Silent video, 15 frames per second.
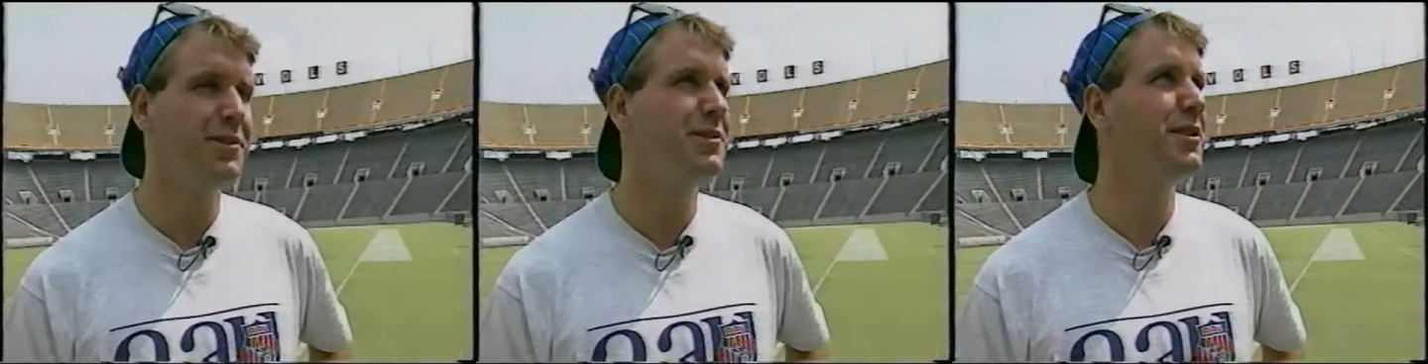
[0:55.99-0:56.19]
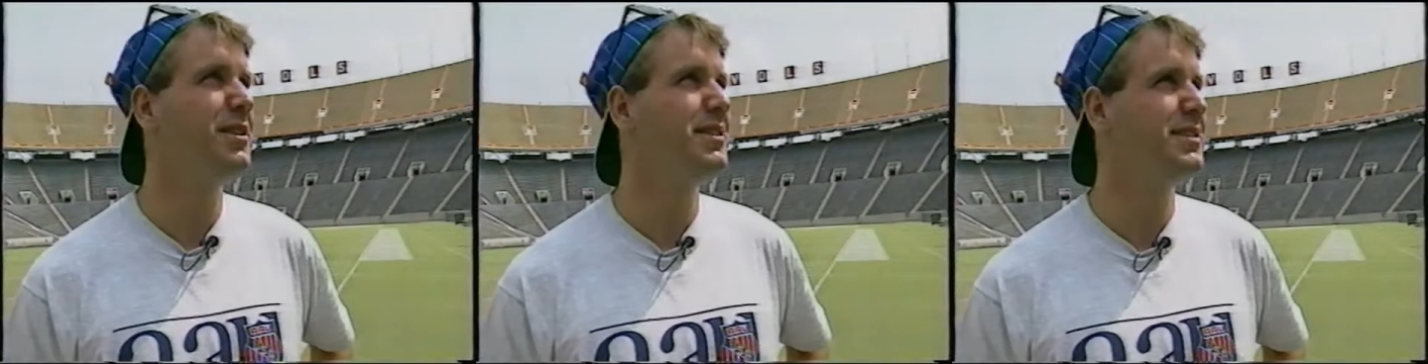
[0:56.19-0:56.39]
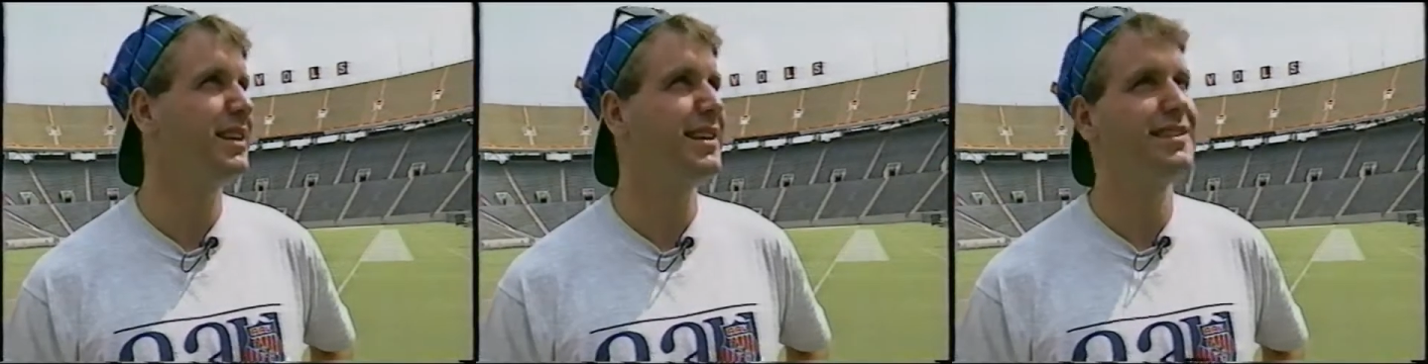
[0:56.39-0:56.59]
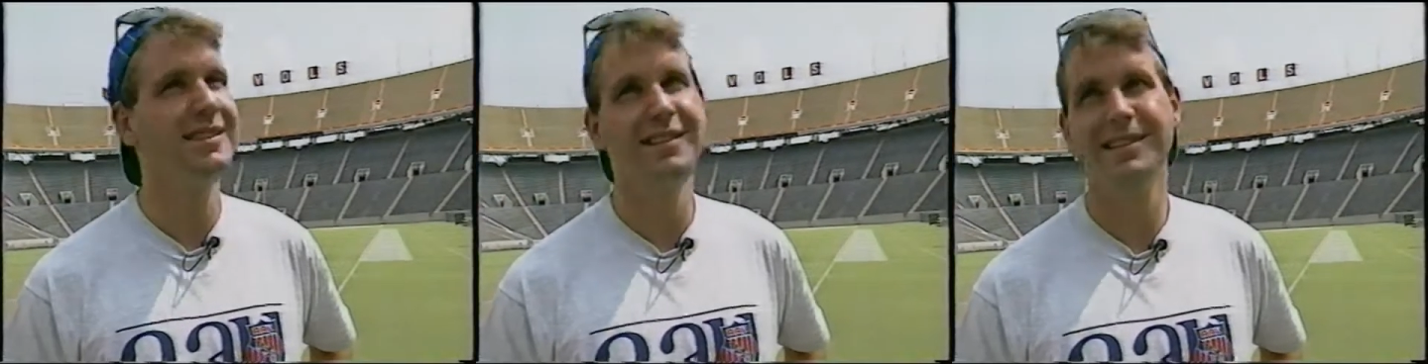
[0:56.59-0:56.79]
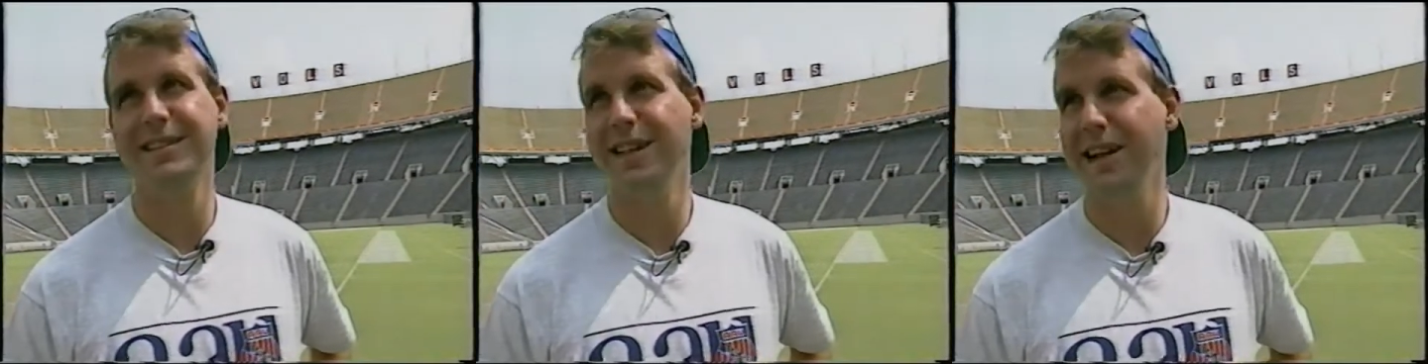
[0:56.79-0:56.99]
and there's certain sections
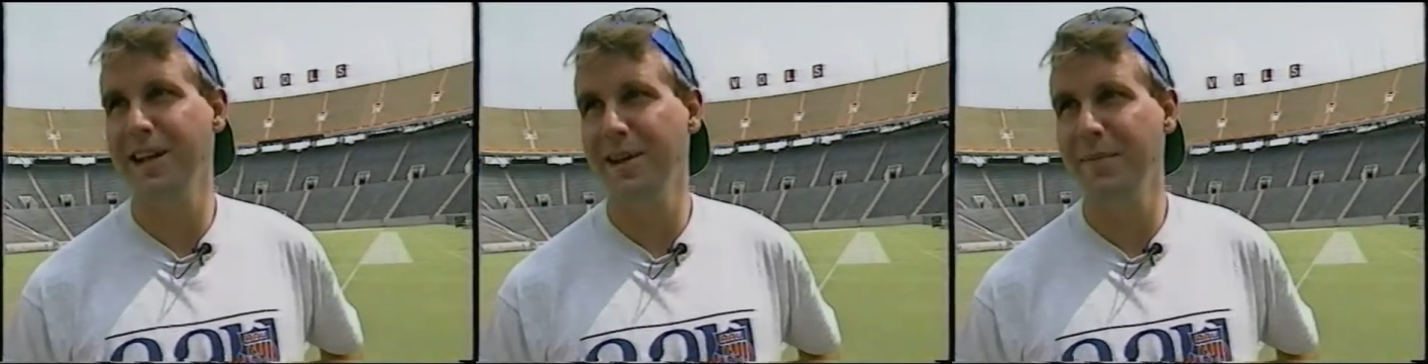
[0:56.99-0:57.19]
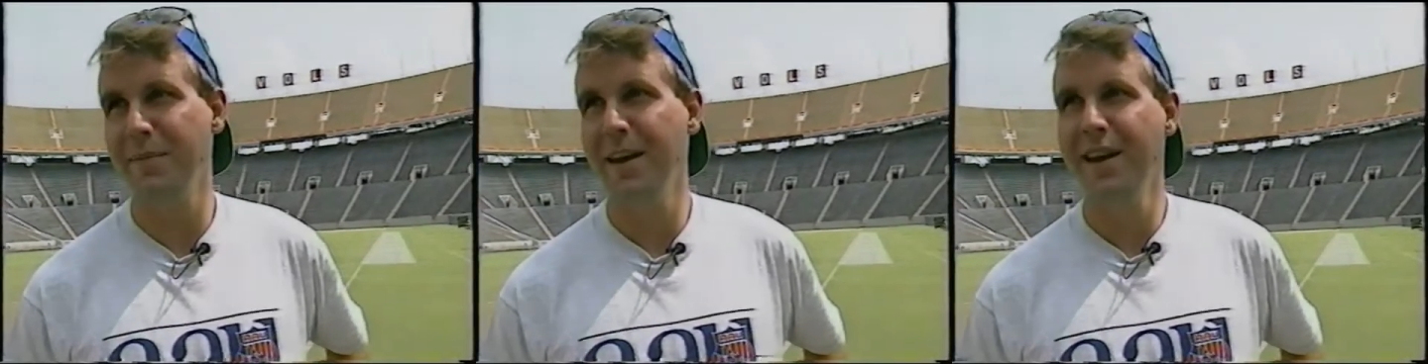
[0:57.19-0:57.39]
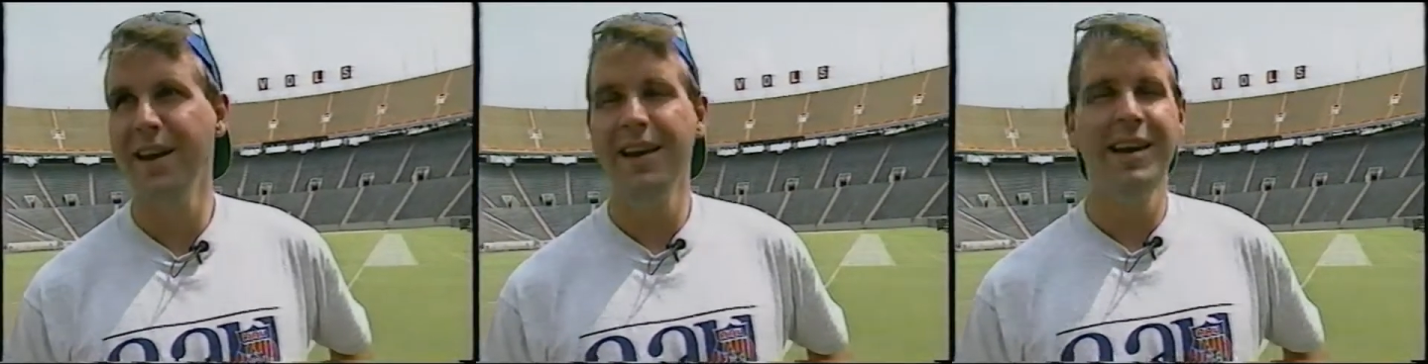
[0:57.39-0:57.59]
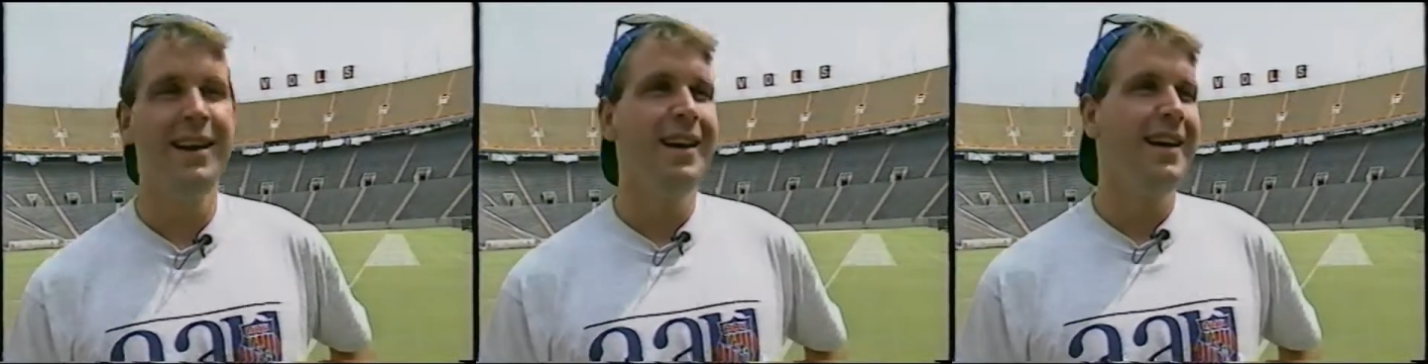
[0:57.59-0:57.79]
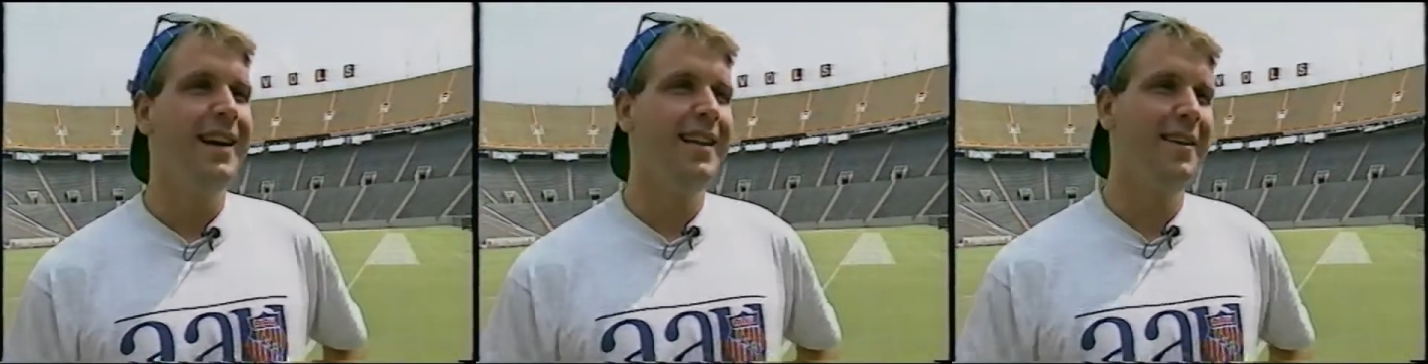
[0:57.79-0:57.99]
in the stadium
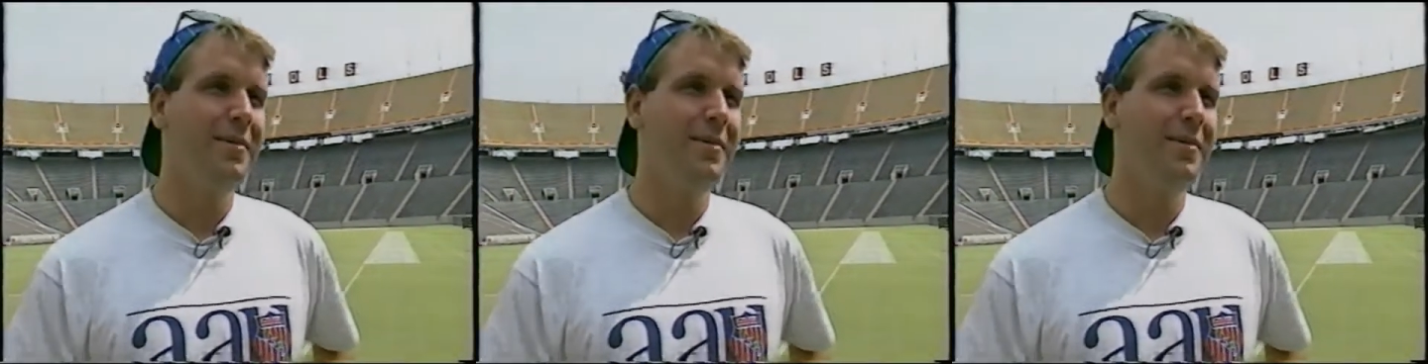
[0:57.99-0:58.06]
that